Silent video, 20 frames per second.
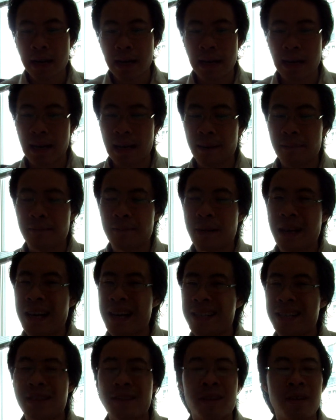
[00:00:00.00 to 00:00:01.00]

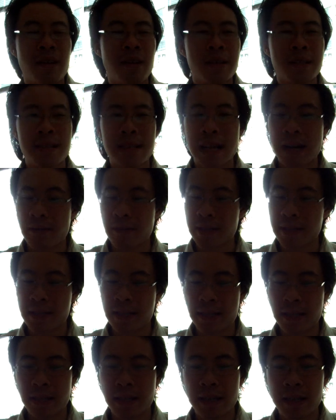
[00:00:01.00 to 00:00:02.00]
as the cost now
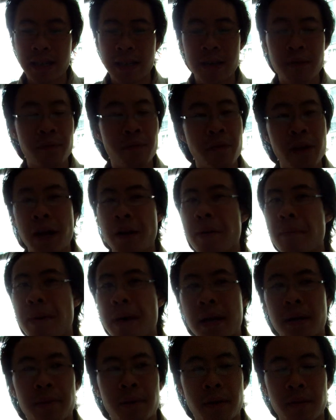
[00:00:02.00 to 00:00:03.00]
is very
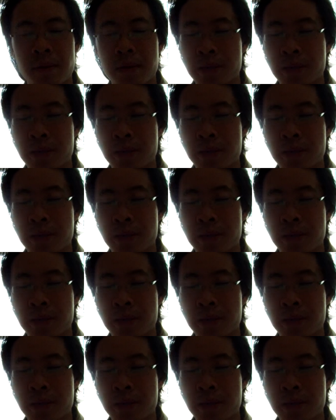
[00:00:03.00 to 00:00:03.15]
minimal.